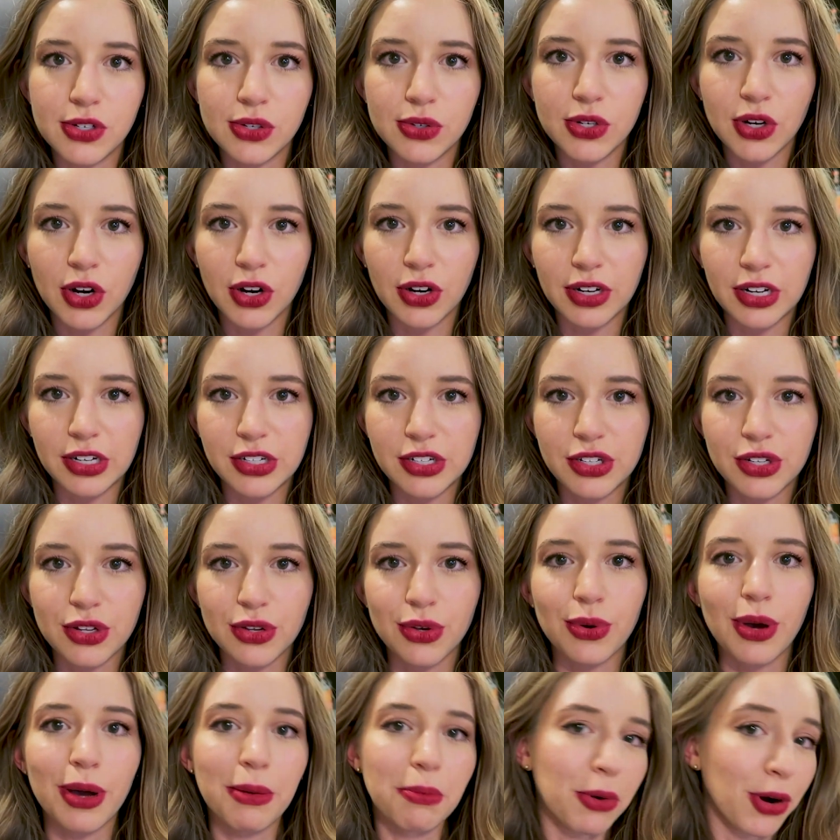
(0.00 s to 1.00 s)
to turn
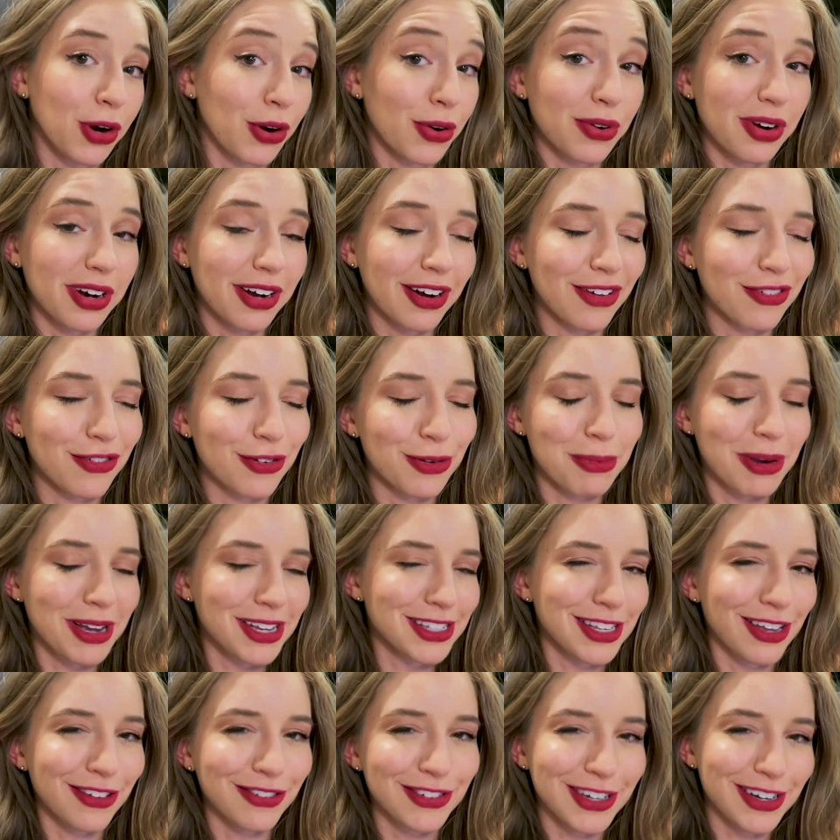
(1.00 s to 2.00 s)
into a margarita for
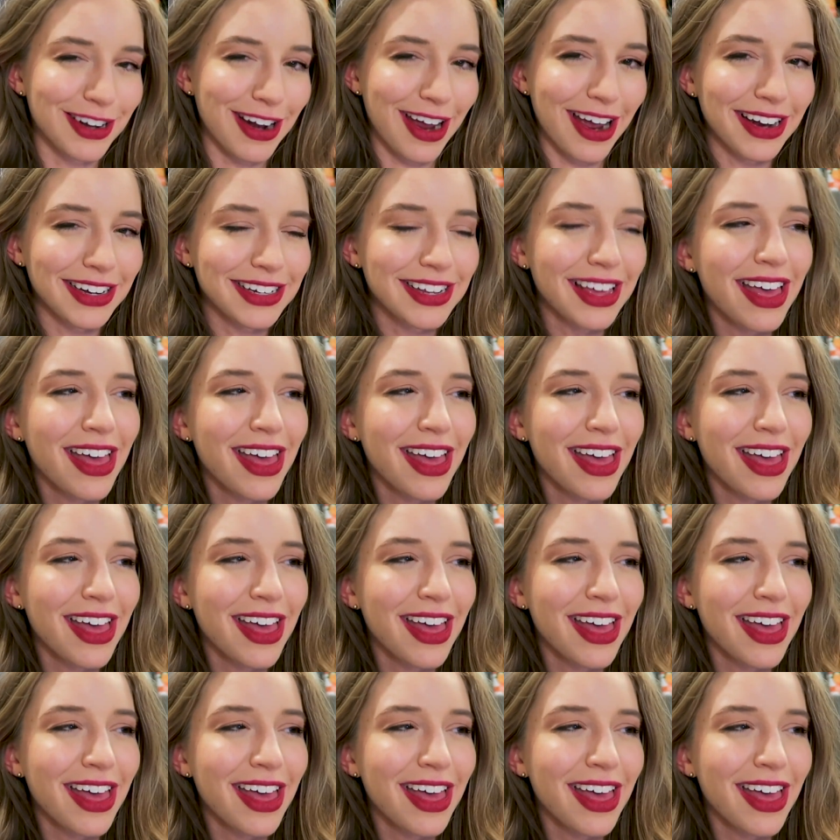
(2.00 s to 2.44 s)
myself tonight.